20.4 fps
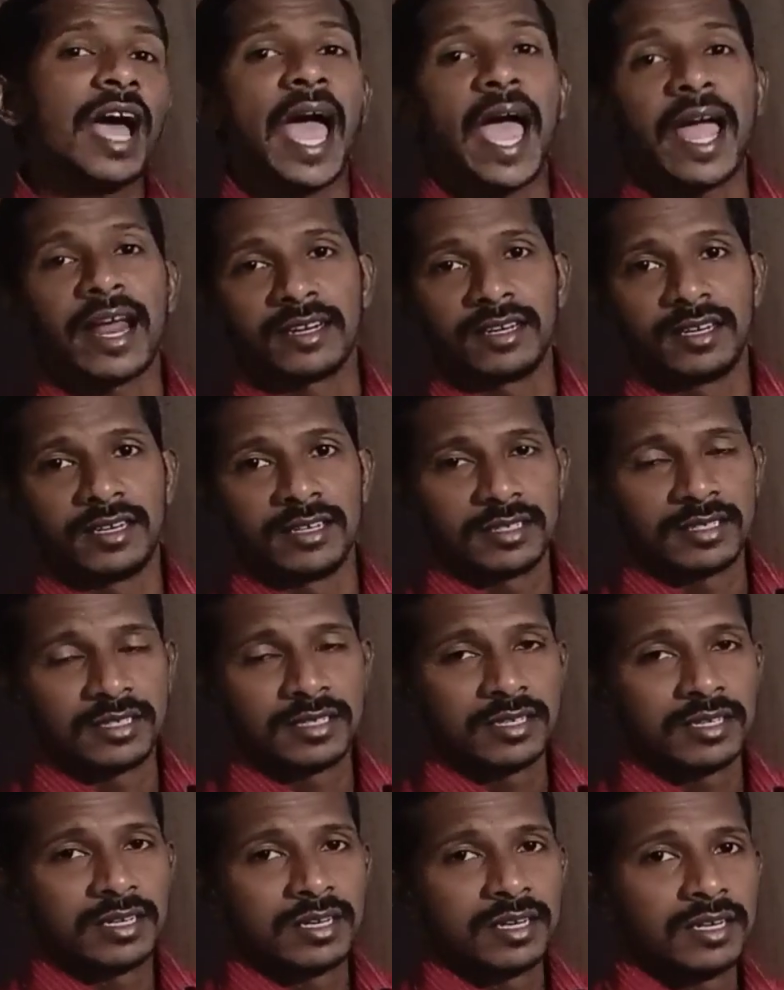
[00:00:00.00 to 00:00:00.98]
act
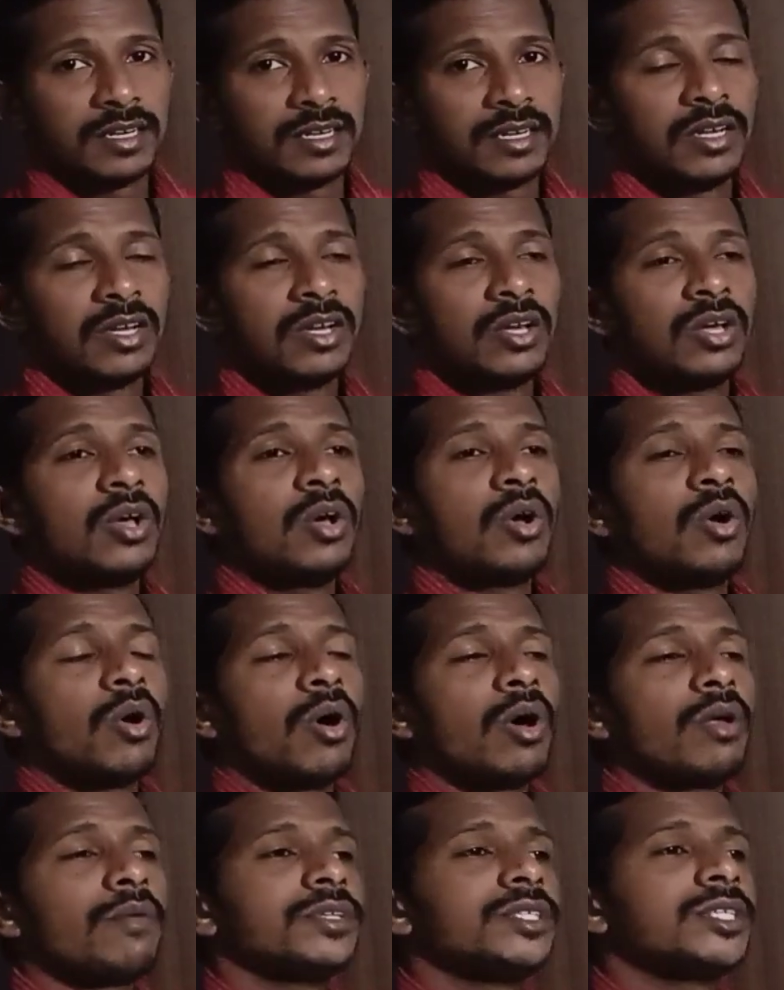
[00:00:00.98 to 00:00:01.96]

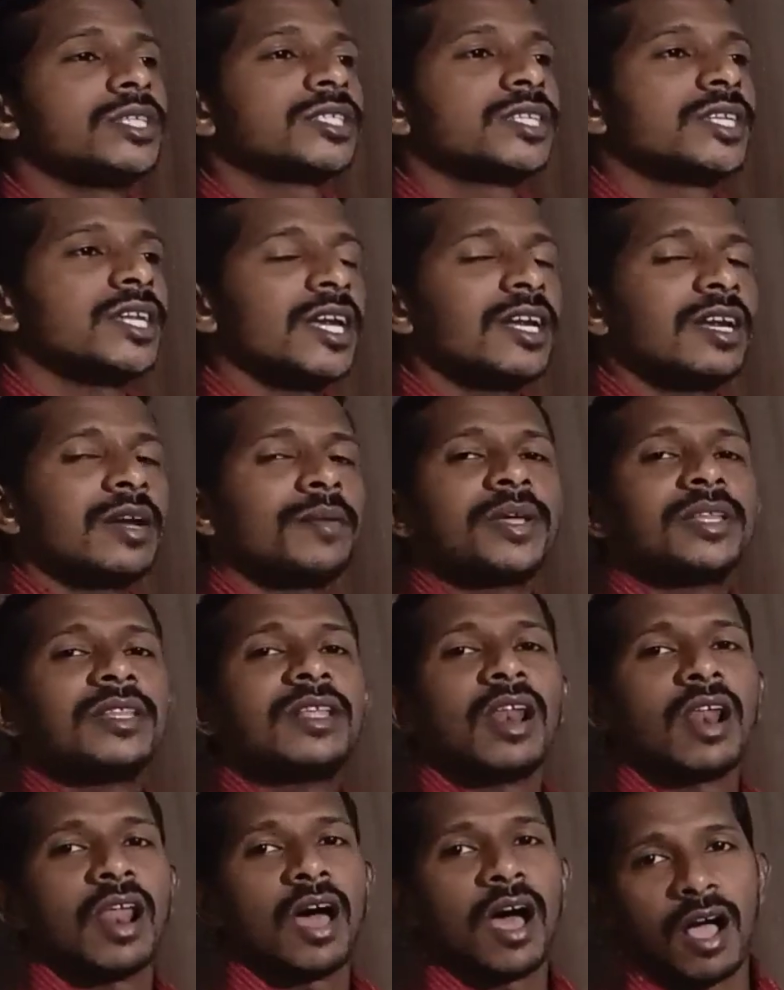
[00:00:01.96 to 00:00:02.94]
or which is created by
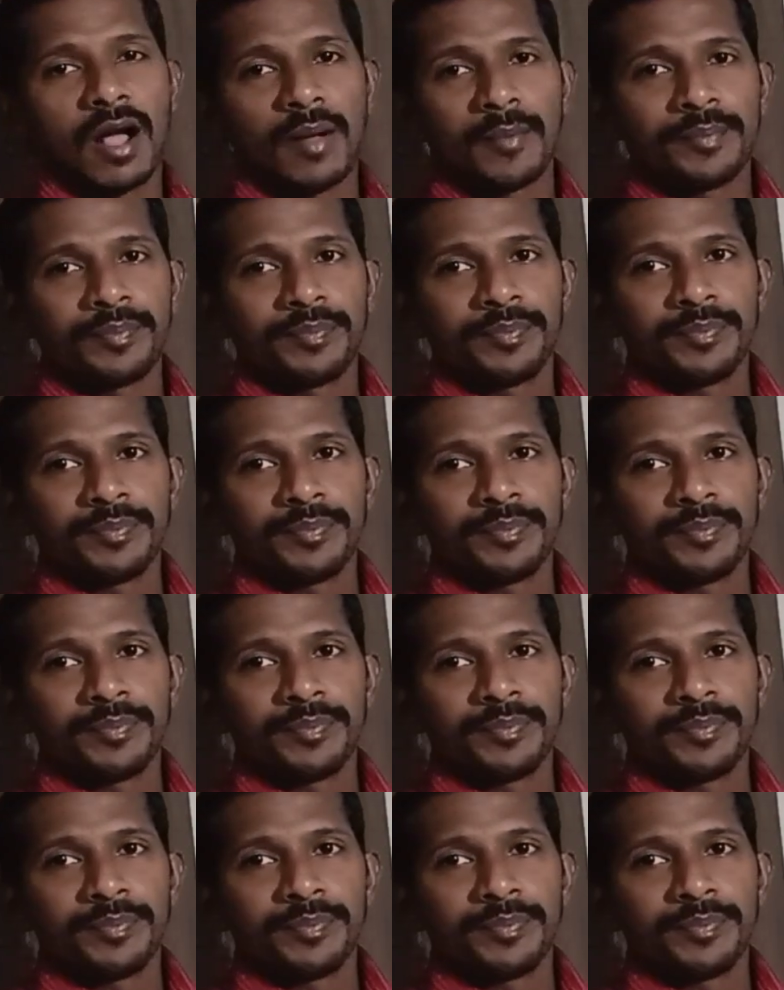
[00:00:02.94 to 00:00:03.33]
the law.